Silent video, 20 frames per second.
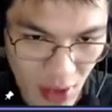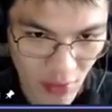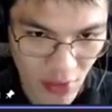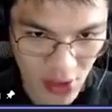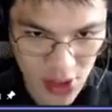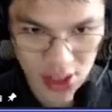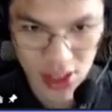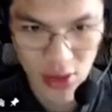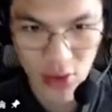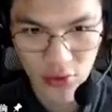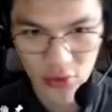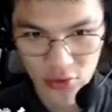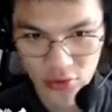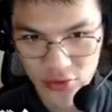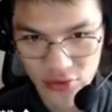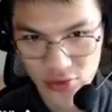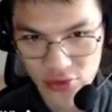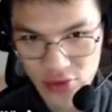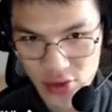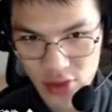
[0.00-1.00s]
care of
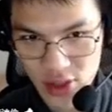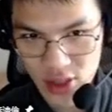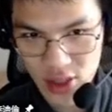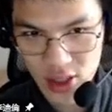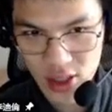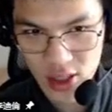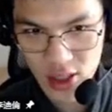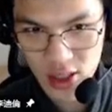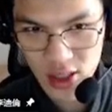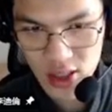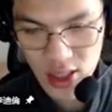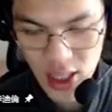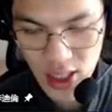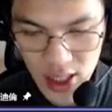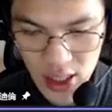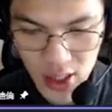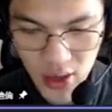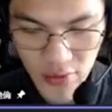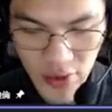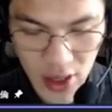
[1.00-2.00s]
yourself.
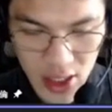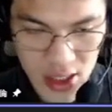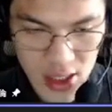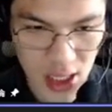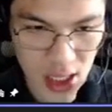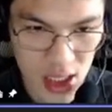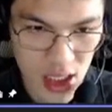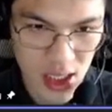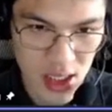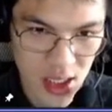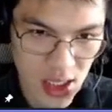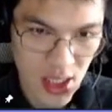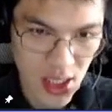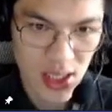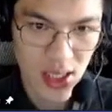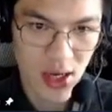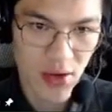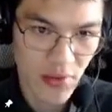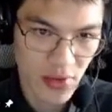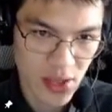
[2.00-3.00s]
Taking care of others is actually
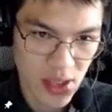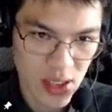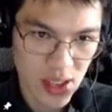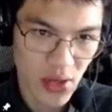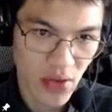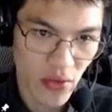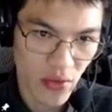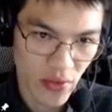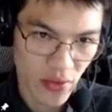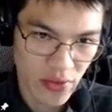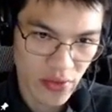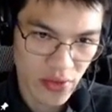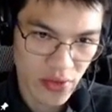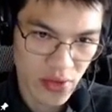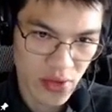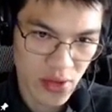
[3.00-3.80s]
taking care of yourself.